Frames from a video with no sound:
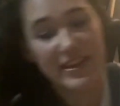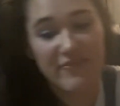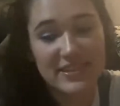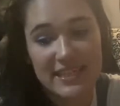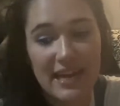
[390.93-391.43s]

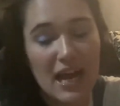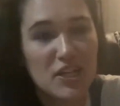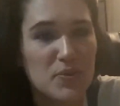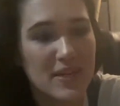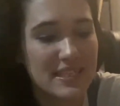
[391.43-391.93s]
fits in it. I
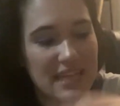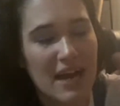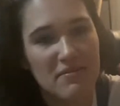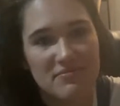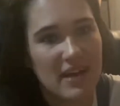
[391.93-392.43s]
just want to see.
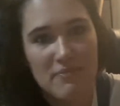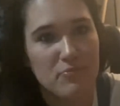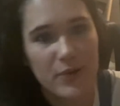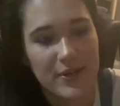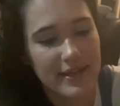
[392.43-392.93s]
I'm
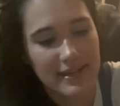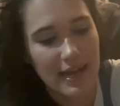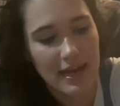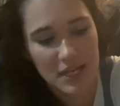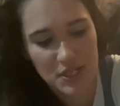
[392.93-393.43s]
weird like
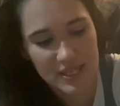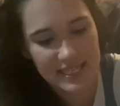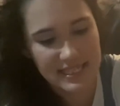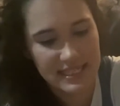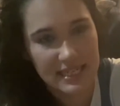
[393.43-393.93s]
that. I just like
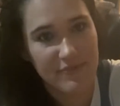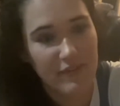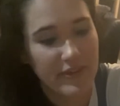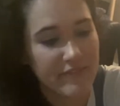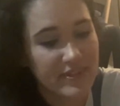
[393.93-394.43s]
to see if
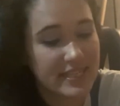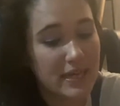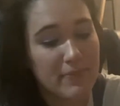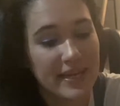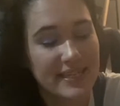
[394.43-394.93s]
everything fits in
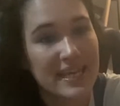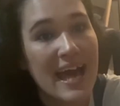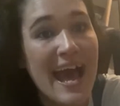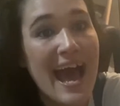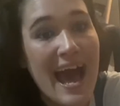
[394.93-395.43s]
it, because
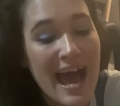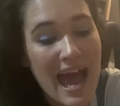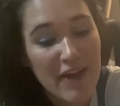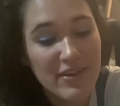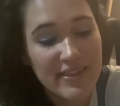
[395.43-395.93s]

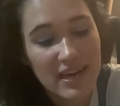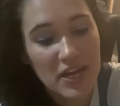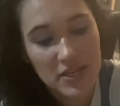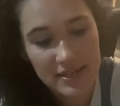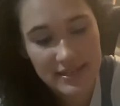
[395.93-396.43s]
everything
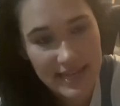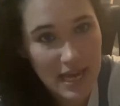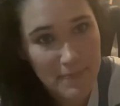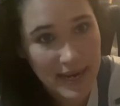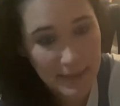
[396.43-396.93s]
I get
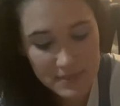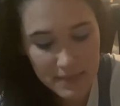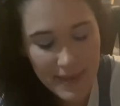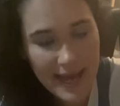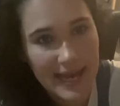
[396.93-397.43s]
in my ipsy
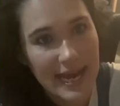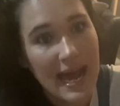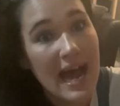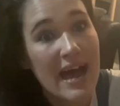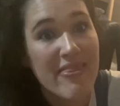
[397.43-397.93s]
bag,
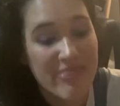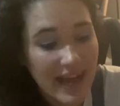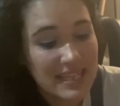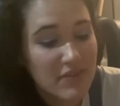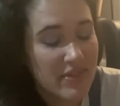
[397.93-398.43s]

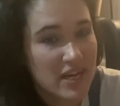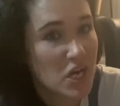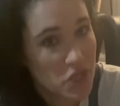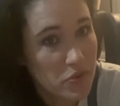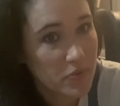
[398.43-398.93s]
that's everything I
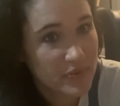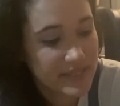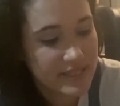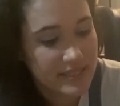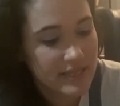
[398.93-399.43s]

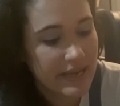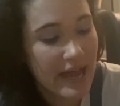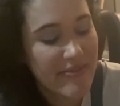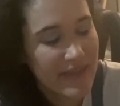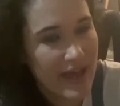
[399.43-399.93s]
use.
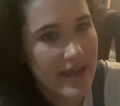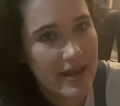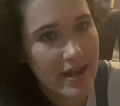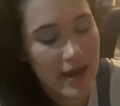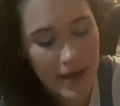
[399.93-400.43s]
And then
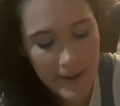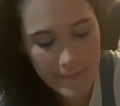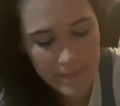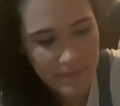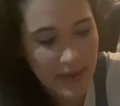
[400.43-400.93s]

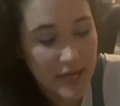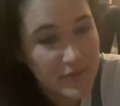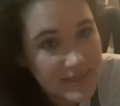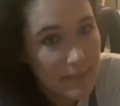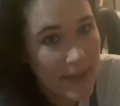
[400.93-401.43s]
I
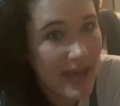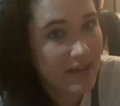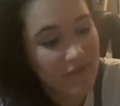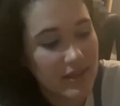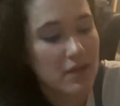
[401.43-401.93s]
use the
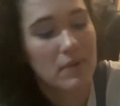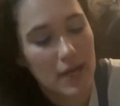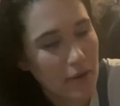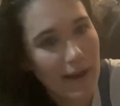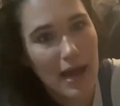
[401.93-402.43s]
bag for like when I
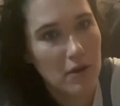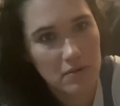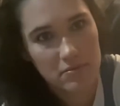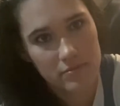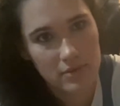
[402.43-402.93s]
go
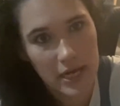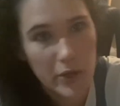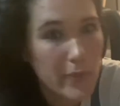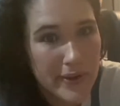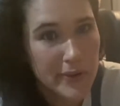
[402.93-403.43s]
out. I
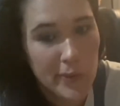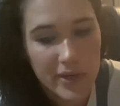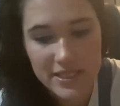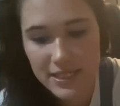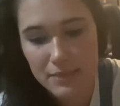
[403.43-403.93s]
know we're in
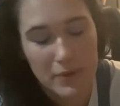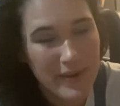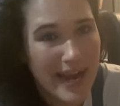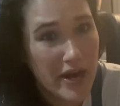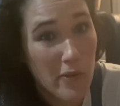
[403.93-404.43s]
quarantine, but
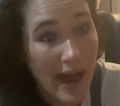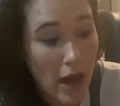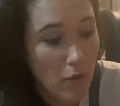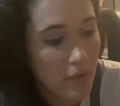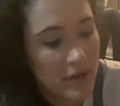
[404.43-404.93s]
when I go
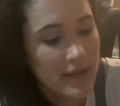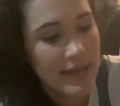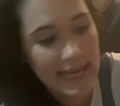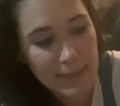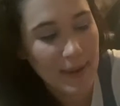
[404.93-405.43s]
out
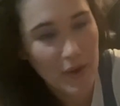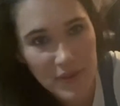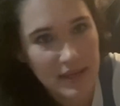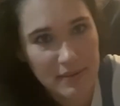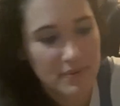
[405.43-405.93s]
and about
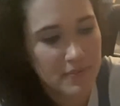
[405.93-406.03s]
with like